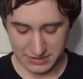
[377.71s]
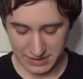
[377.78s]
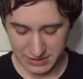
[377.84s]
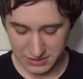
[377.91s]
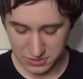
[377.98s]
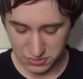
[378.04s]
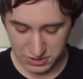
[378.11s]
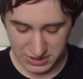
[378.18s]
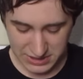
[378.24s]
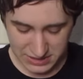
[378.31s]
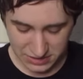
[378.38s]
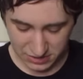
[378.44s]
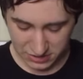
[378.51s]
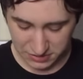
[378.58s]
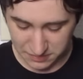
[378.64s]
that is what
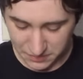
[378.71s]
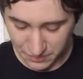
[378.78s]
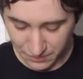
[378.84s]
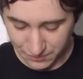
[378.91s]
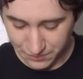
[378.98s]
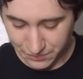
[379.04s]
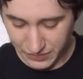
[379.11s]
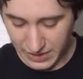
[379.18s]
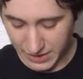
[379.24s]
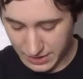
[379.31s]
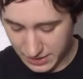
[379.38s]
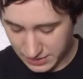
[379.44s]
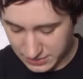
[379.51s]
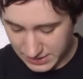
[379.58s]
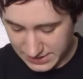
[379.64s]
these are.
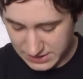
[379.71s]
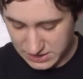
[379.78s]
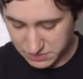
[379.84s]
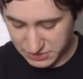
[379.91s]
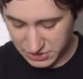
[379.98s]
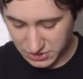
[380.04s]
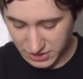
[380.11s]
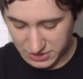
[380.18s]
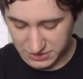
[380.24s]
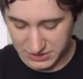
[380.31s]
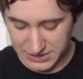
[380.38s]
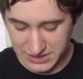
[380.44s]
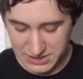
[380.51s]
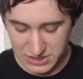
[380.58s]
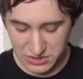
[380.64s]
And last but not
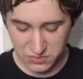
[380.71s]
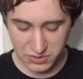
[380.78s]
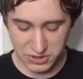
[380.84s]
least,